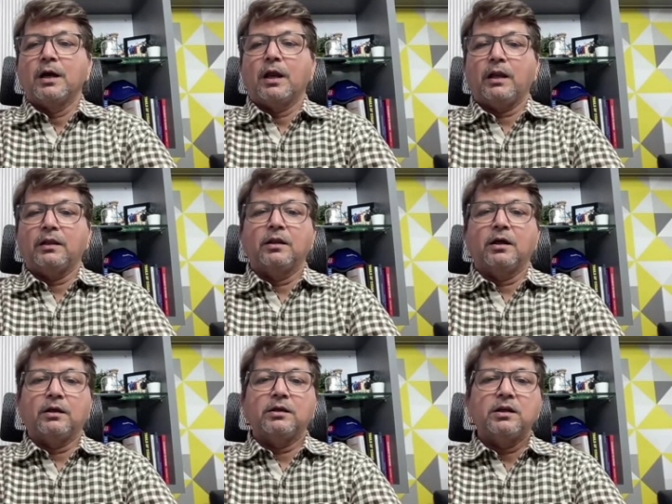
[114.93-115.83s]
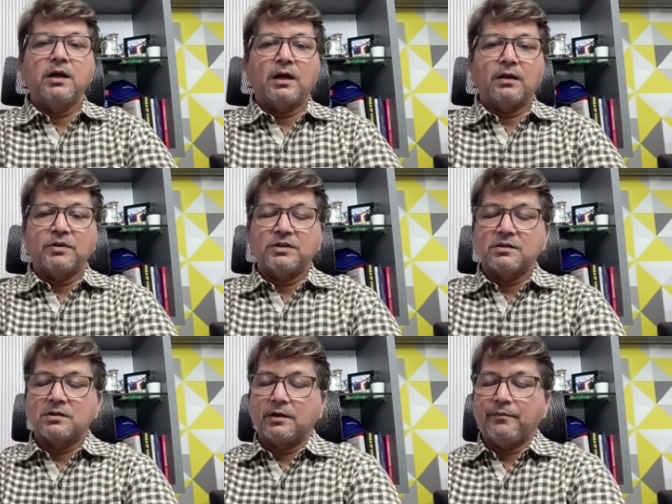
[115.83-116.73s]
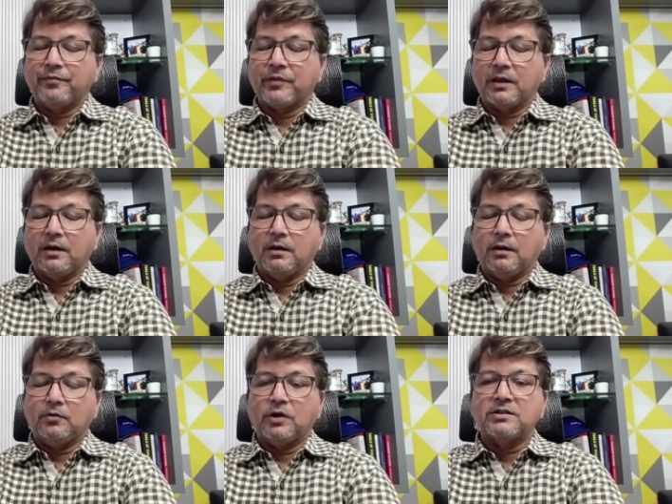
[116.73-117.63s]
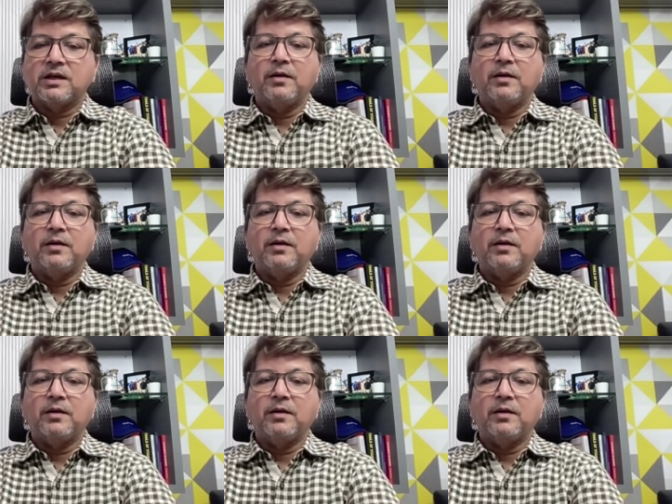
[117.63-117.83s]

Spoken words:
And the EDR, which is you can say